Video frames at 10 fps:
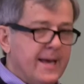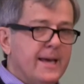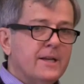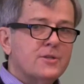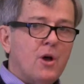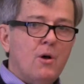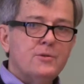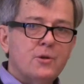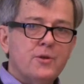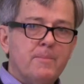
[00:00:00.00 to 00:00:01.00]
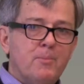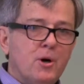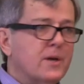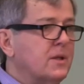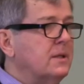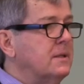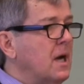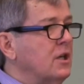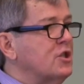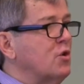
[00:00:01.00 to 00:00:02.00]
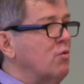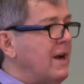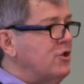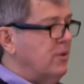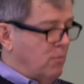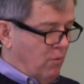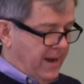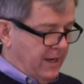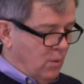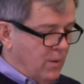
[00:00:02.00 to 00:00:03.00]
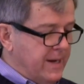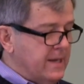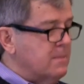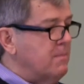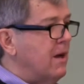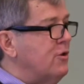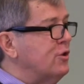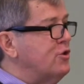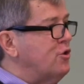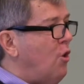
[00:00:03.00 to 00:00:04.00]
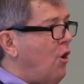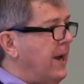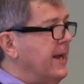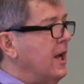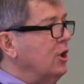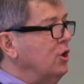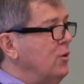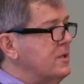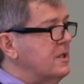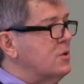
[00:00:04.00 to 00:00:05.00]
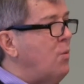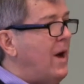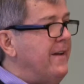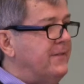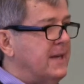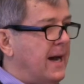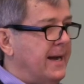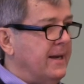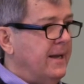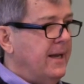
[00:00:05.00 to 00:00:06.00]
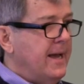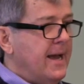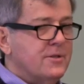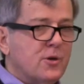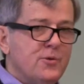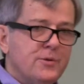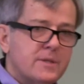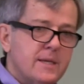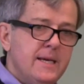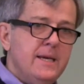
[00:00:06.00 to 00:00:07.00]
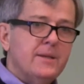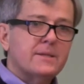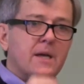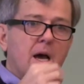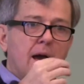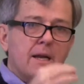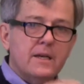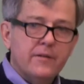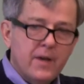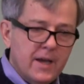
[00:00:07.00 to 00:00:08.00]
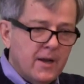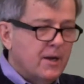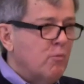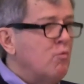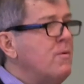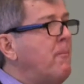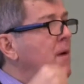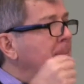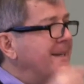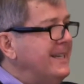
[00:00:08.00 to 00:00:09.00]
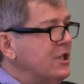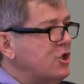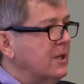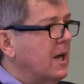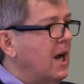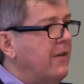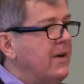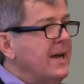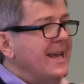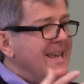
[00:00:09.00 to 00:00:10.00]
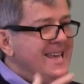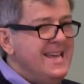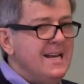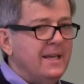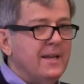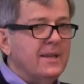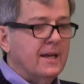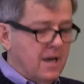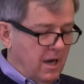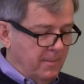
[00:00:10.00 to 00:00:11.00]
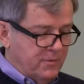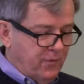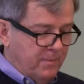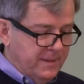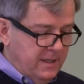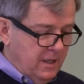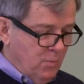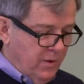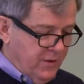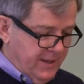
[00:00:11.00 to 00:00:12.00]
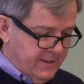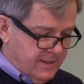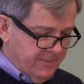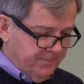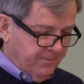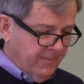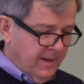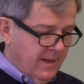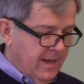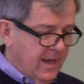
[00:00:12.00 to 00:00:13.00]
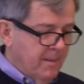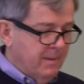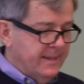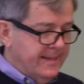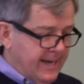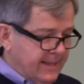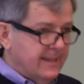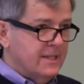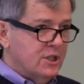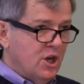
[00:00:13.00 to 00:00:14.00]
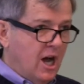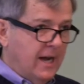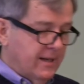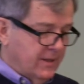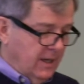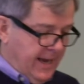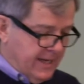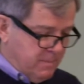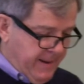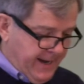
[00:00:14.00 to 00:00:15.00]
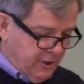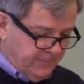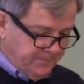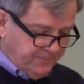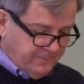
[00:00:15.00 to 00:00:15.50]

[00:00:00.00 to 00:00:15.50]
It is also the book that Douglas Gresham read when his mother Joy, Lewis's wife, died. And so you see this kind of repetition of healing that comes from dealing with this. But death is not the last battle.